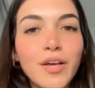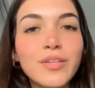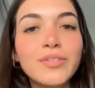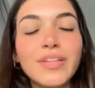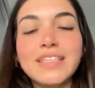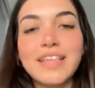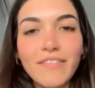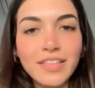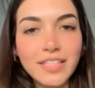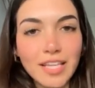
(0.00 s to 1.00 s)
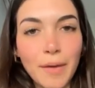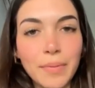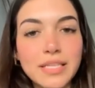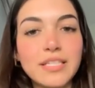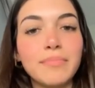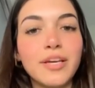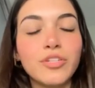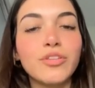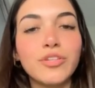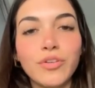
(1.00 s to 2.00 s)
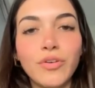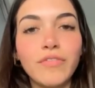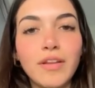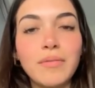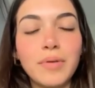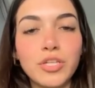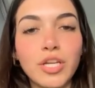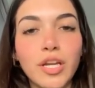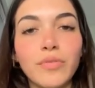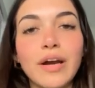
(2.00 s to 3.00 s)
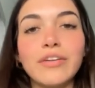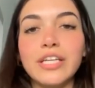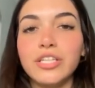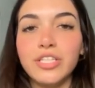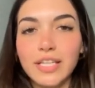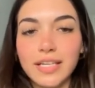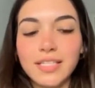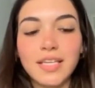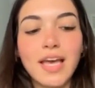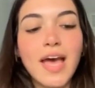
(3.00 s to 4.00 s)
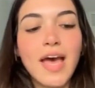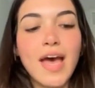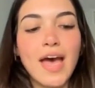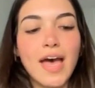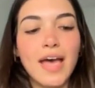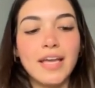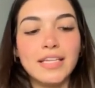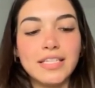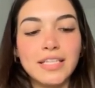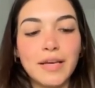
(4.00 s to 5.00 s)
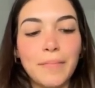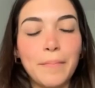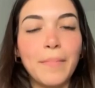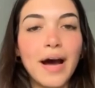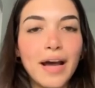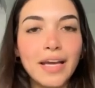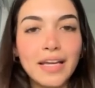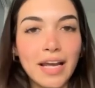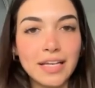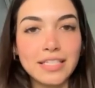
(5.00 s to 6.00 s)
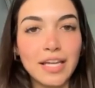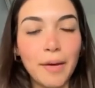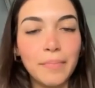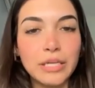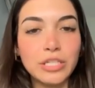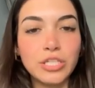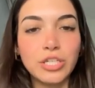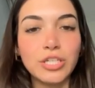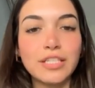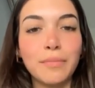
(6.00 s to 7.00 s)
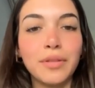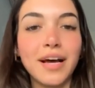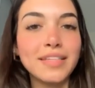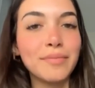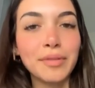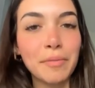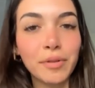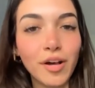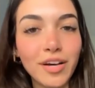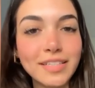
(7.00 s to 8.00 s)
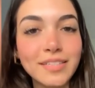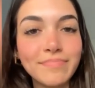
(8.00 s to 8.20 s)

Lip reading: So the 7th step is to measure the zone of inhibition around each disc. And my next step is to just apply some lip gloss.